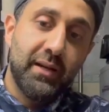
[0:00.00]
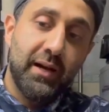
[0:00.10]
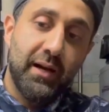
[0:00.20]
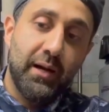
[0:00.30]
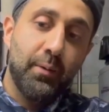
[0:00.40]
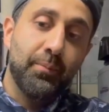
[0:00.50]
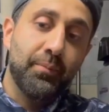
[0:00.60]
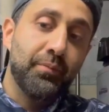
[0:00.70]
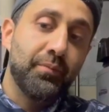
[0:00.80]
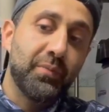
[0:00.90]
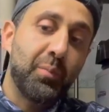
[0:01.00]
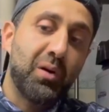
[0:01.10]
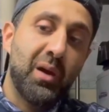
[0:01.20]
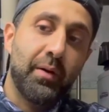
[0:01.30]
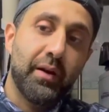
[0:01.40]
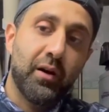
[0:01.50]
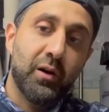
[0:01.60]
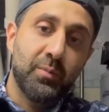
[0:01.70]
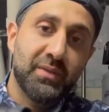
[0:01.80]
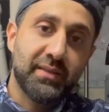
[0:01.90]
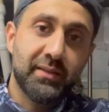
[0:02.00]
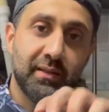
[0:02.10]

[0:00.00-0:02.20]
the Primary Arms.